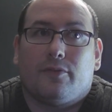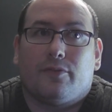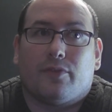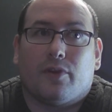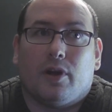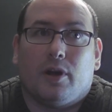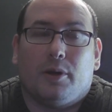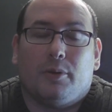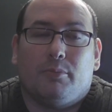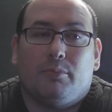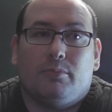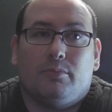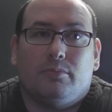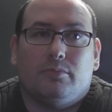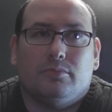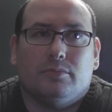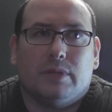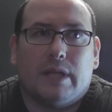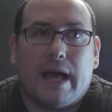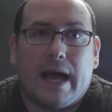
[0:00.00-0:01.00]

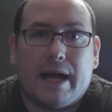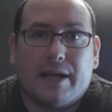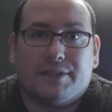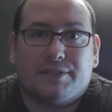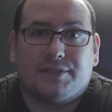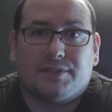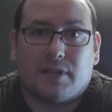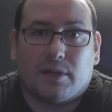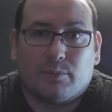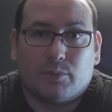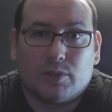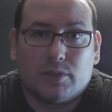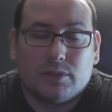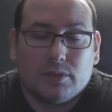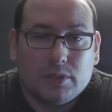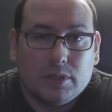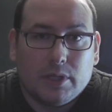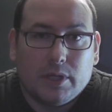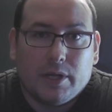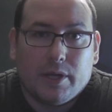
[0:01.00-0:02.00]
from last
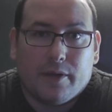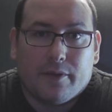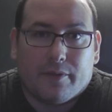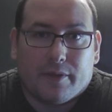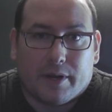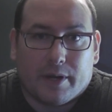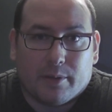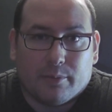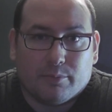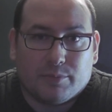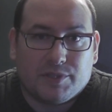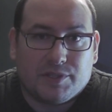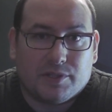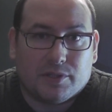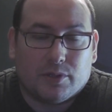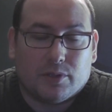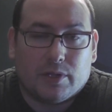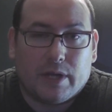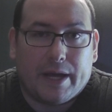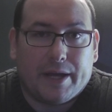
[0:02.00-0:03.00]
summer that I'm
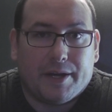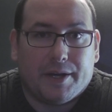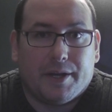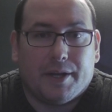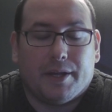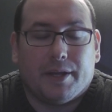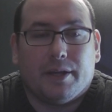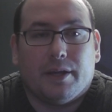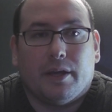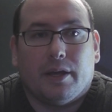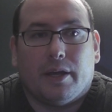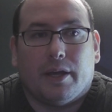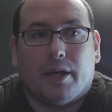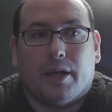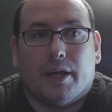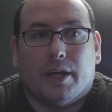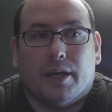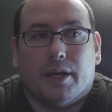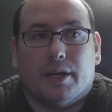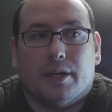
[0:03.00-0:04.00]
still editing,
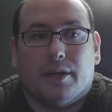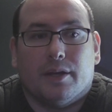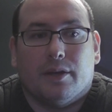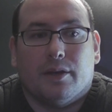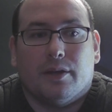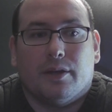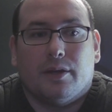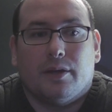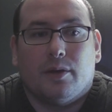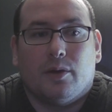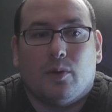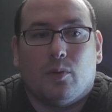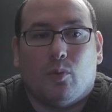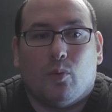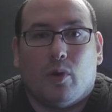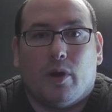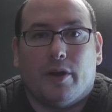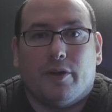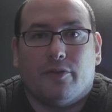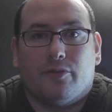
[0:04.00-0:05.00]
and
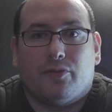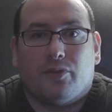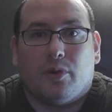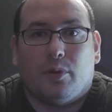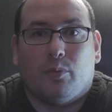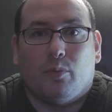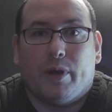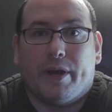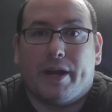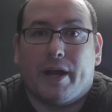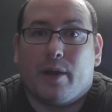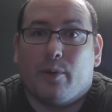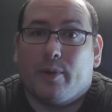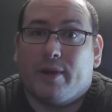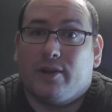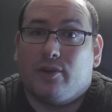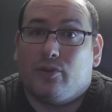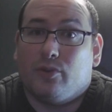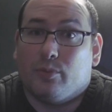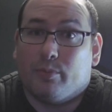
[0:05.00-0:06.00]
1 from when I
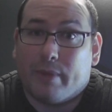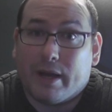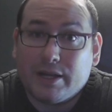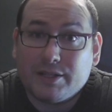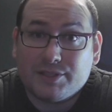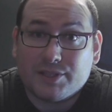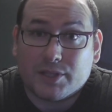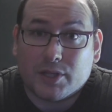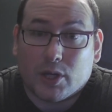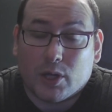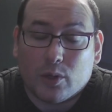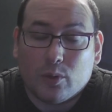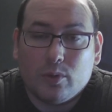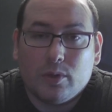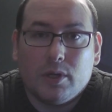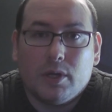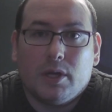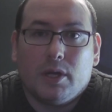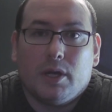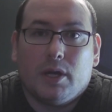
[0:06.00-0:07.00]
went to
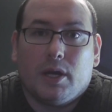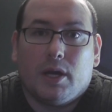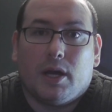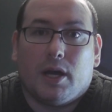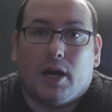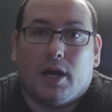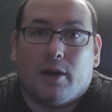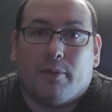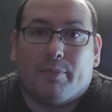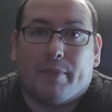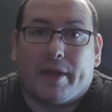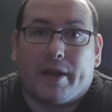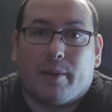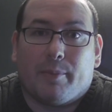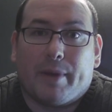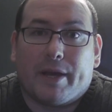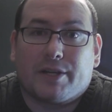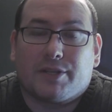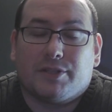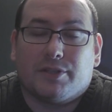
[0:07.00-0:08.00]
Mexico that
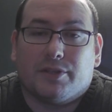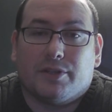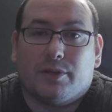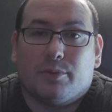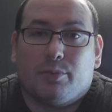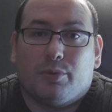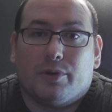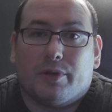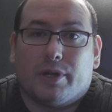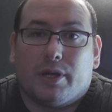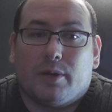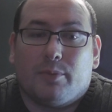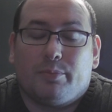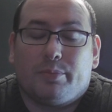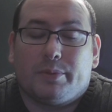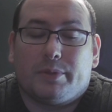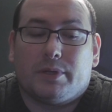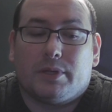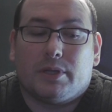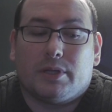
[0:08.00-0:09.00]
I'm actually going to put
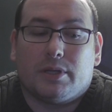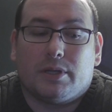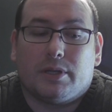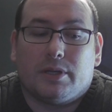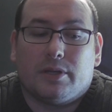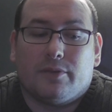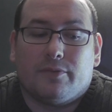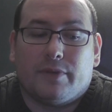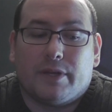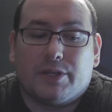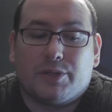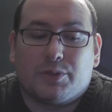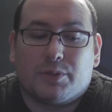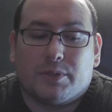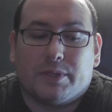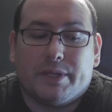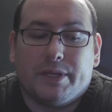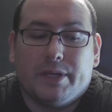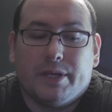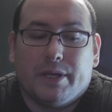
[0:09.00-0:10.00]
up
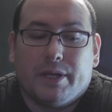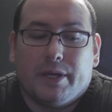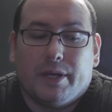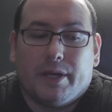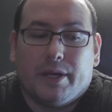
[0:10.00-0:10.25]
eventually.